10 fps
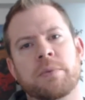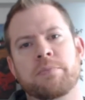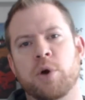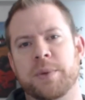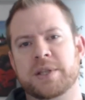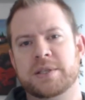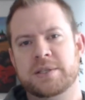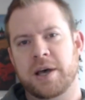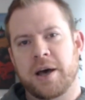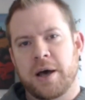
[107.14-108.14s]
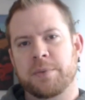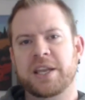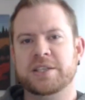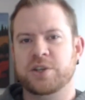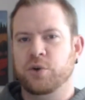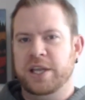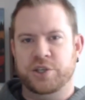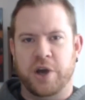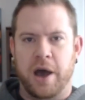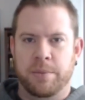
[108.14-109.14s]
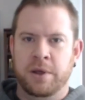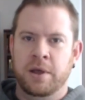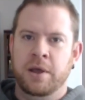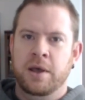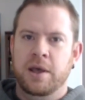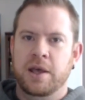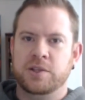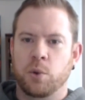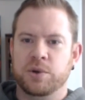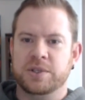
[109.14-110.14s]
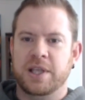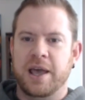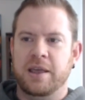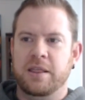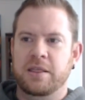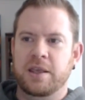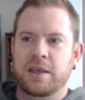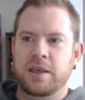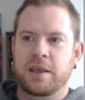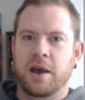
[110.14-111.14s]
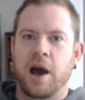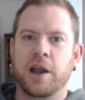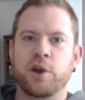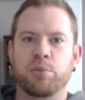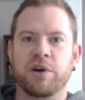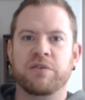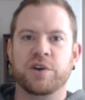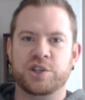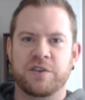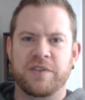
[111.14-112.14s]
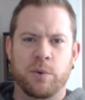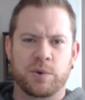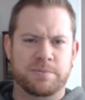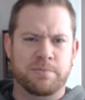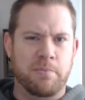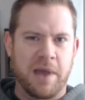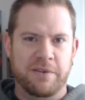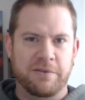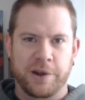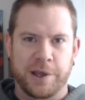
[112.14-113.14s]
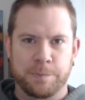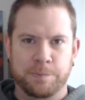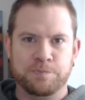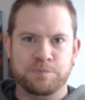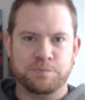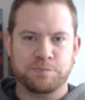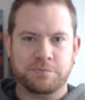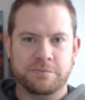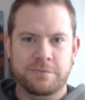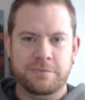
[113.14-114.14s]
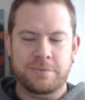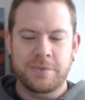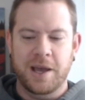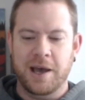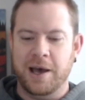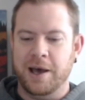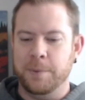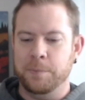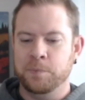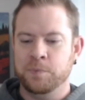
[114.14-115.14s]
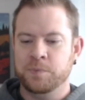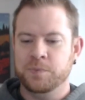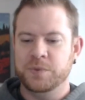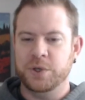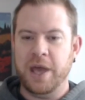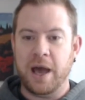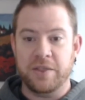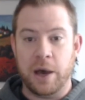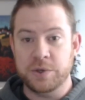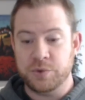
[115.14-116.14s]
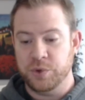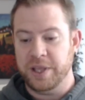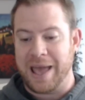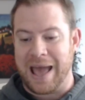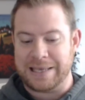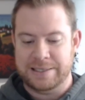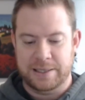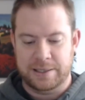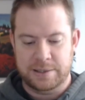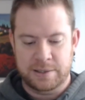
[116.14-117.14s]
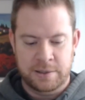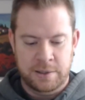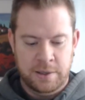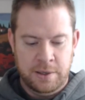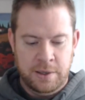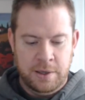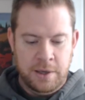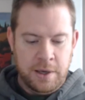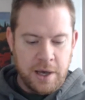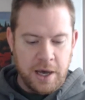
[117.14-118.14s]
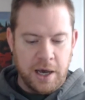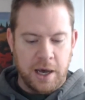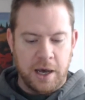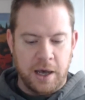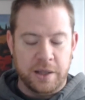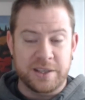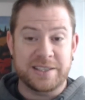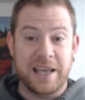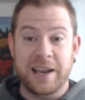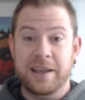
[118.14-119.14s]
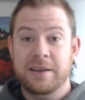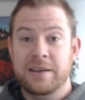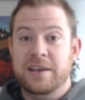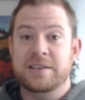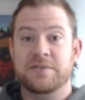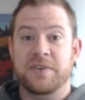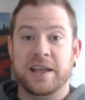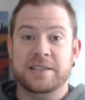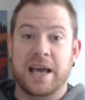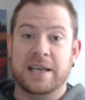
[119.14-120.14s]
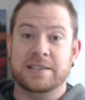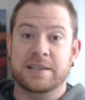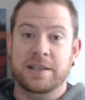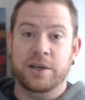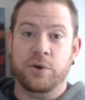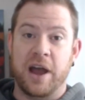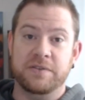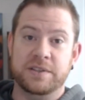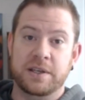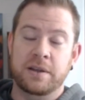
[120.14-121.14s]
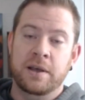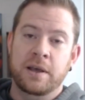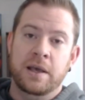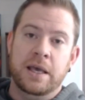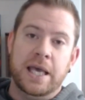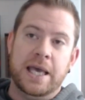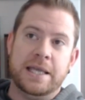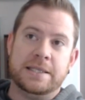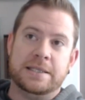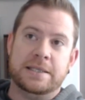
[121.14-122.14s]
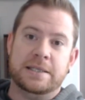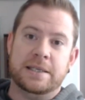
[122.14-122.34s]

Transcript: moments. He does a great job. It's almost like the audiobook version of that was made for him. So yeah, that was really excellent. The setting is fantastically crafted. It's